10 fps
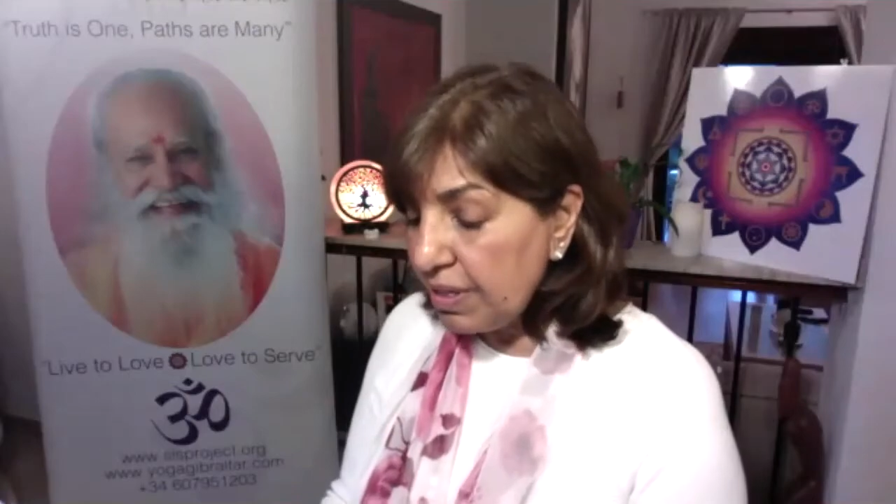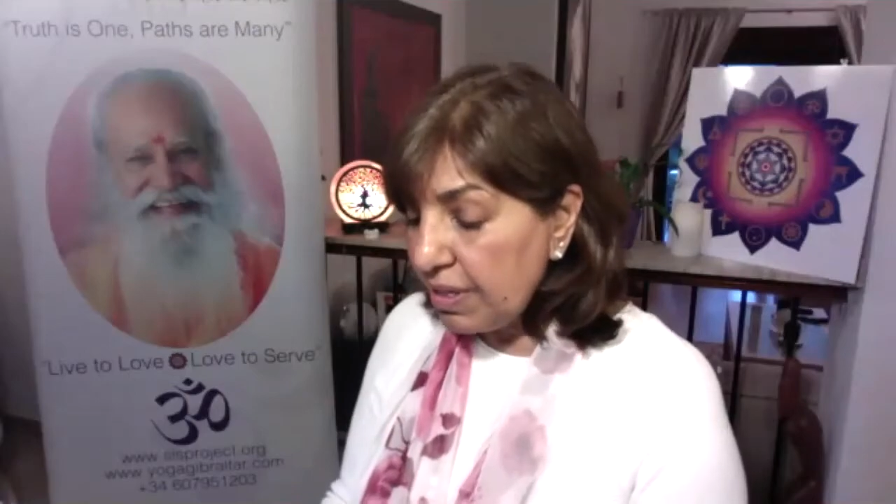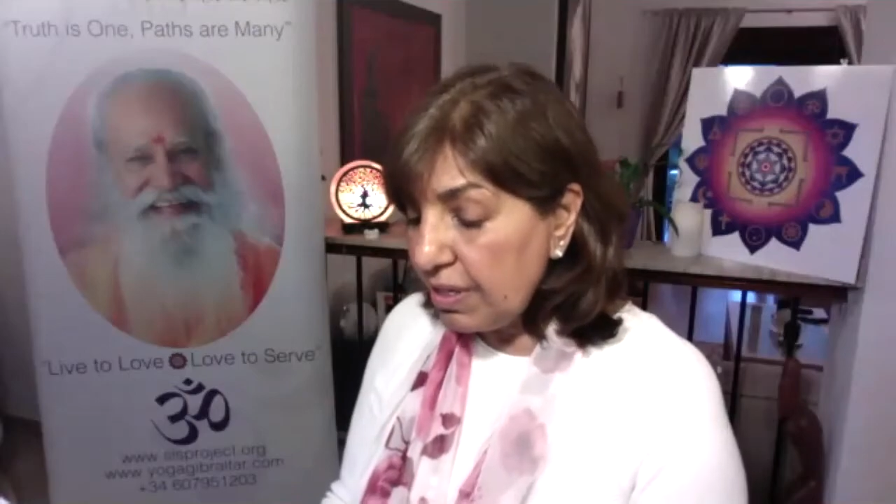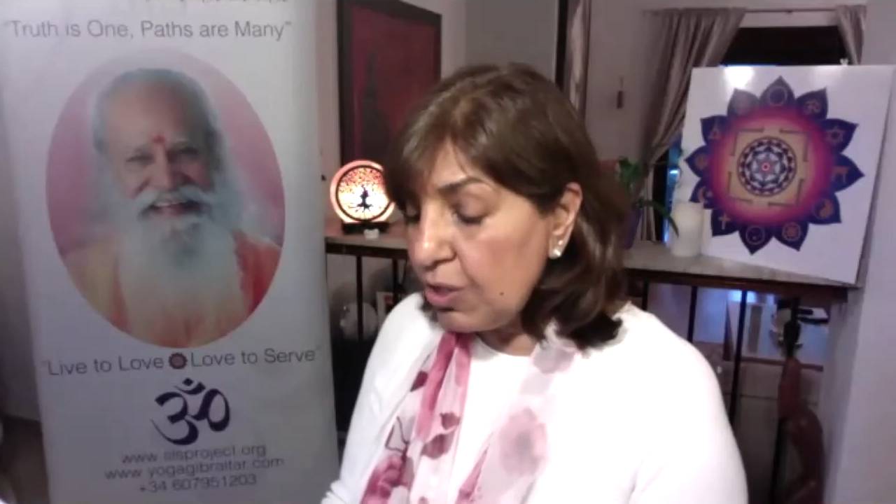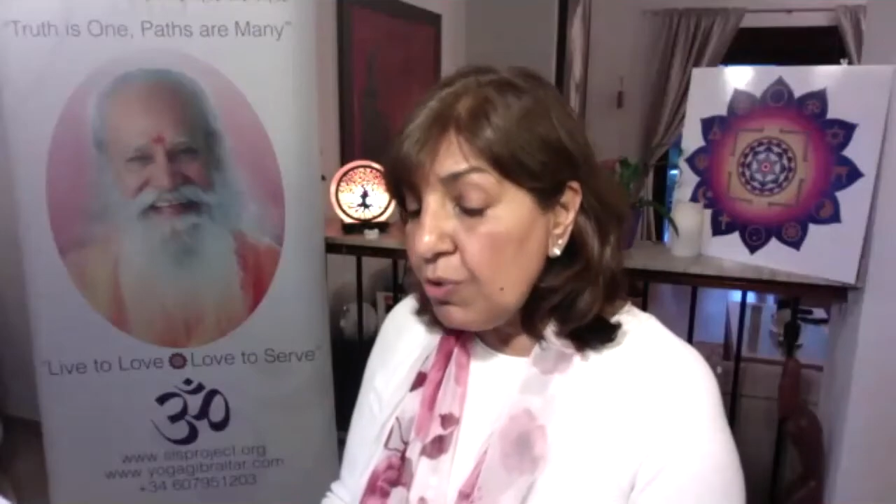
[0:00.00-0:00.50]

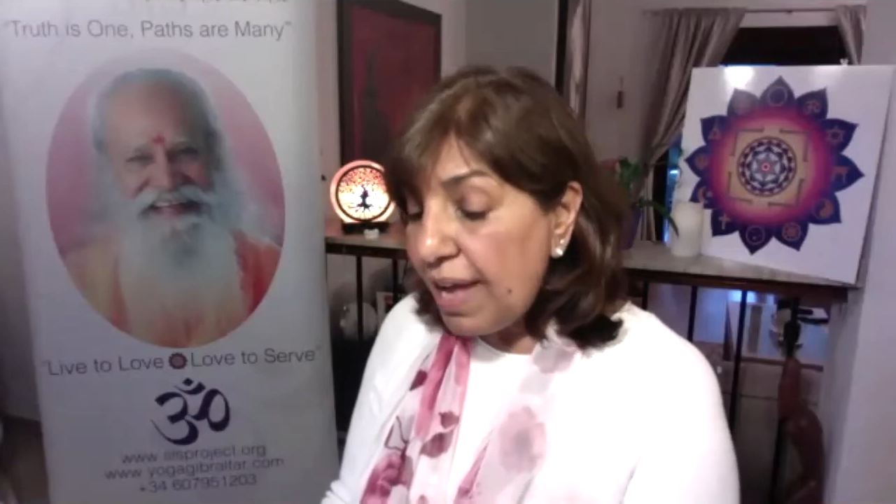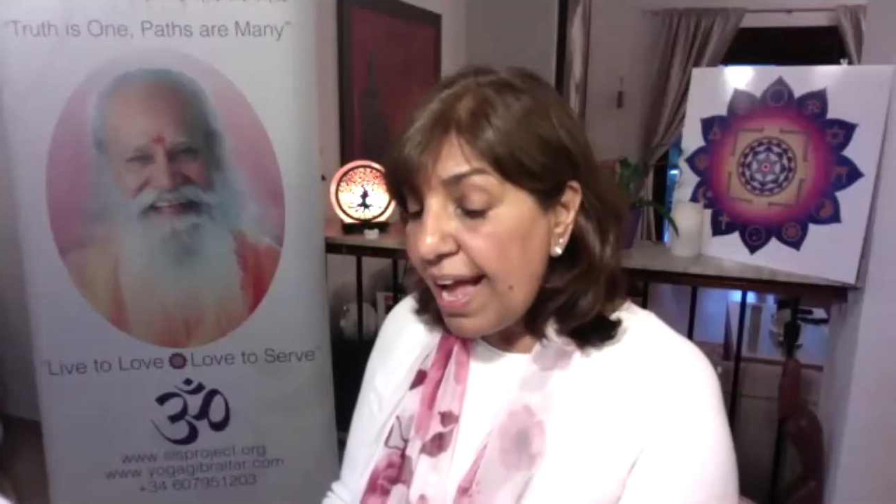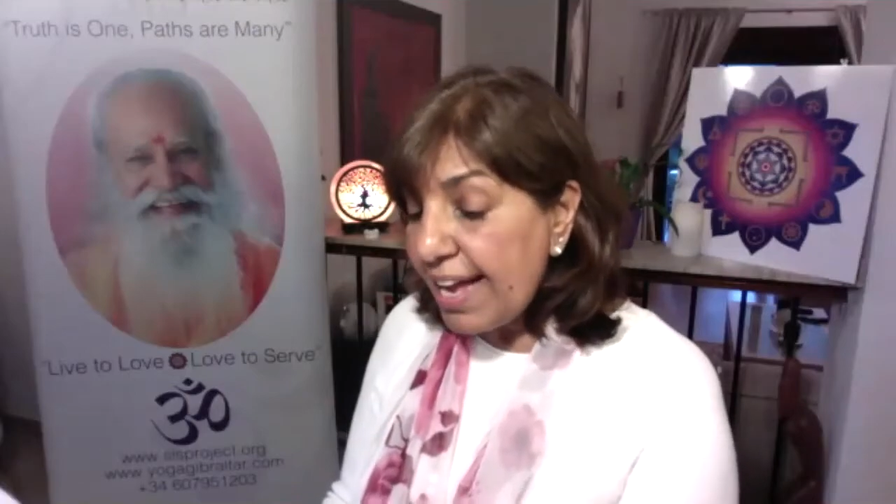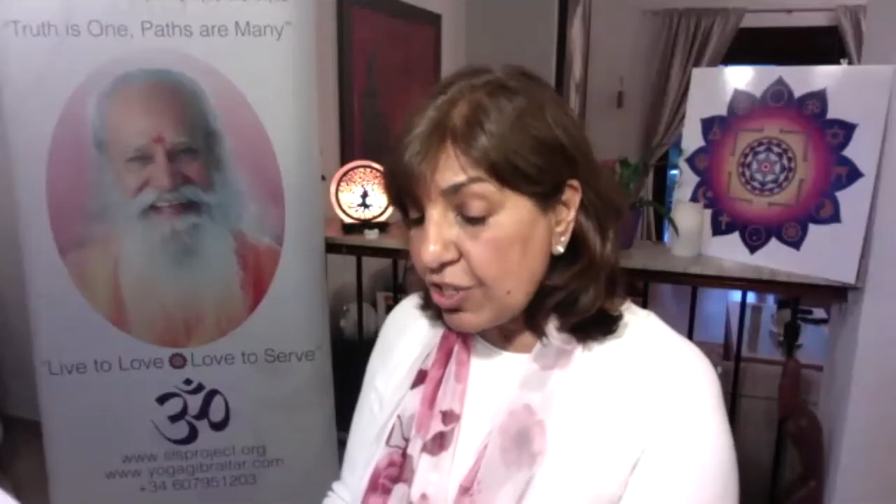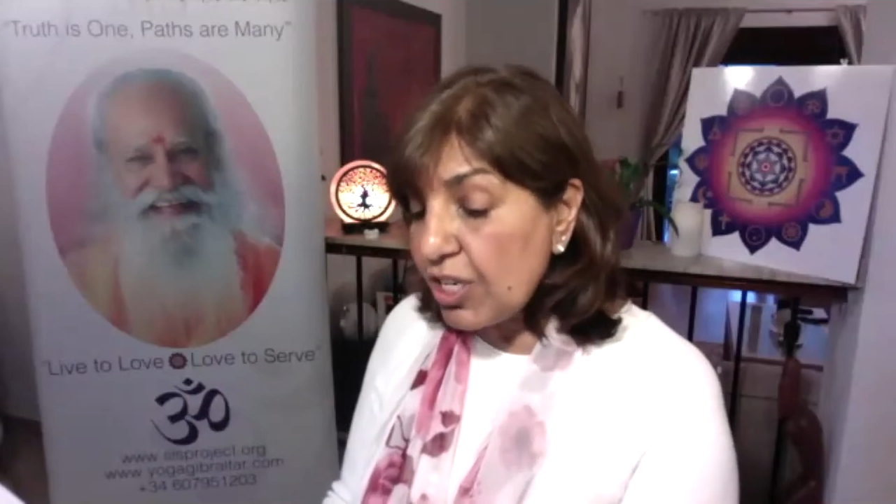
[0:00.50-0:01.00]
You've
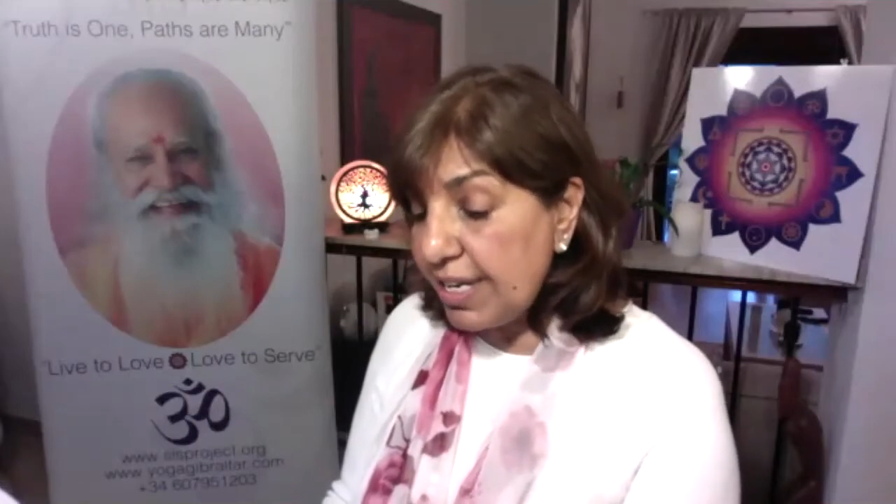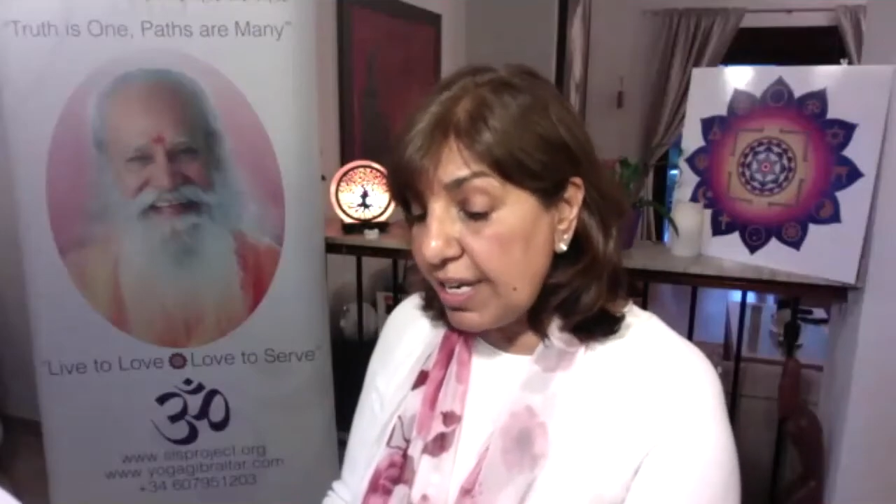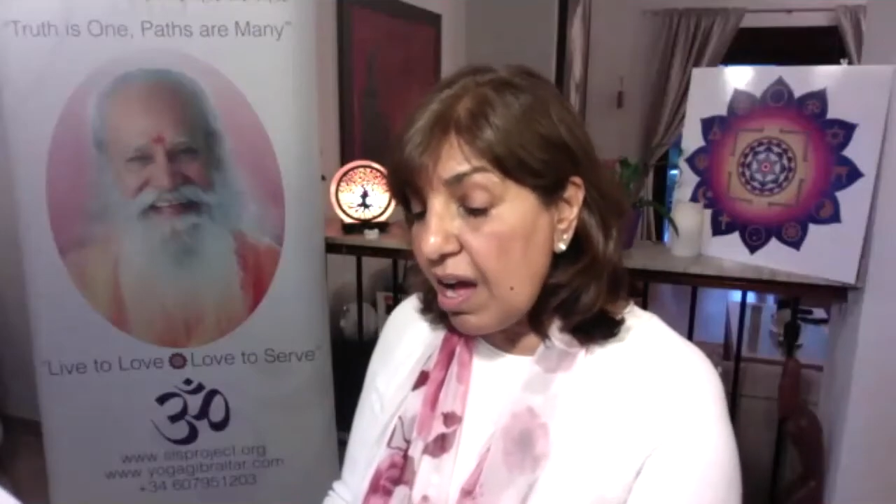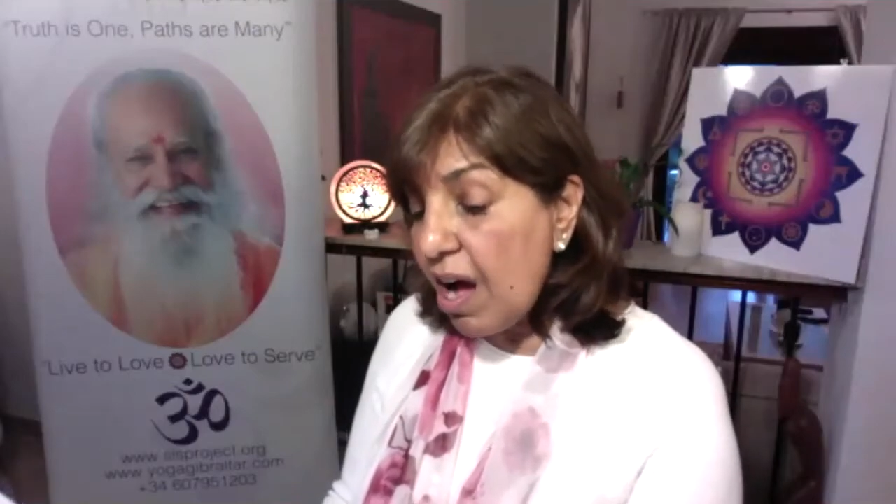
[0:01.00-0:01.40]
actually